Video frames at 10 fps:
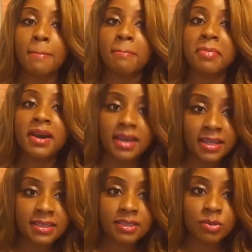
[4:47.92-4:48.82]

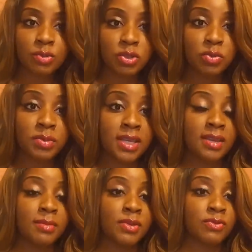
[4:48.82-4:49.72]
But when you meet
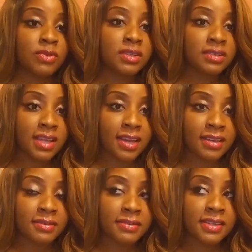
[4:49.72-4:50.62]
him in real
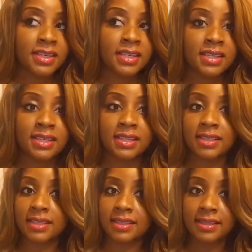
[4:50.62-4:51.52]
life,
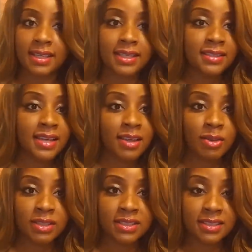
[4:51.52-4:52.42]
he's got
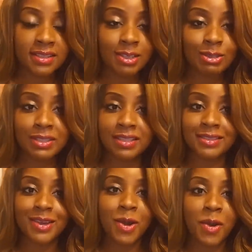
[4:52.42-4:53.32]
all these excuses.
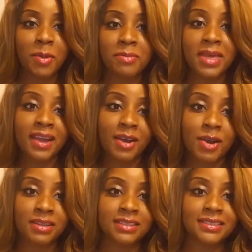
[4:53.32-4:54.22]
Oh, that
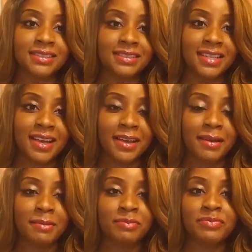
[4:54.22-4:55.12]
car is in the
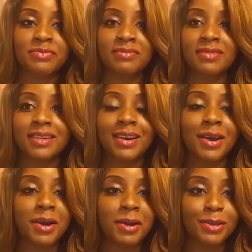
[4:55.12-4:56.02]
shop.
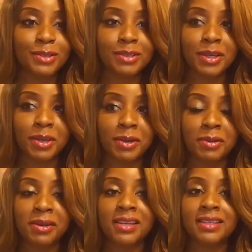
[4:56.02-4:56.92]
oh, you
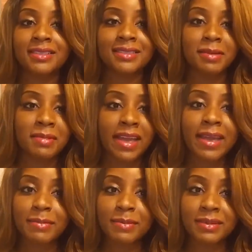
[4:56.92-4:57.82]
know, something
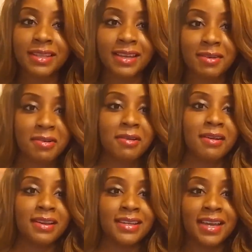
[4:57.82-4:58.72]
happened with that car,
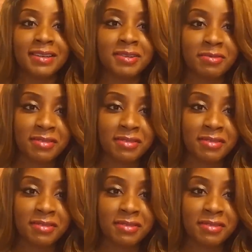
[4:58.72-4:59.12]
it got in a